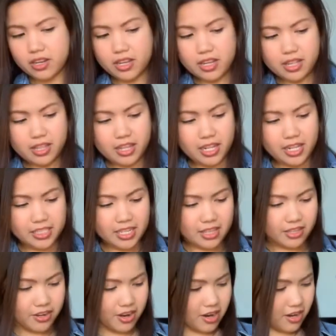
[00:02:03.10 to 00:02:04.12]
Look, it's in
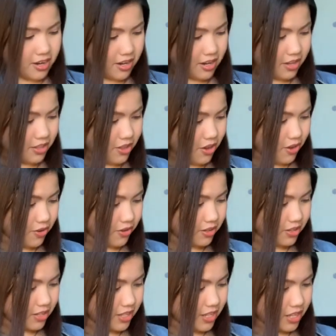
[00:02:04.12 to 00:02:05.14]
there. No,
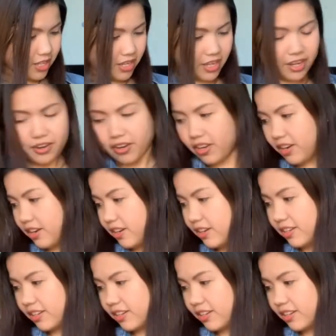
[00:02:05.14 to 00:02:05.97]
here.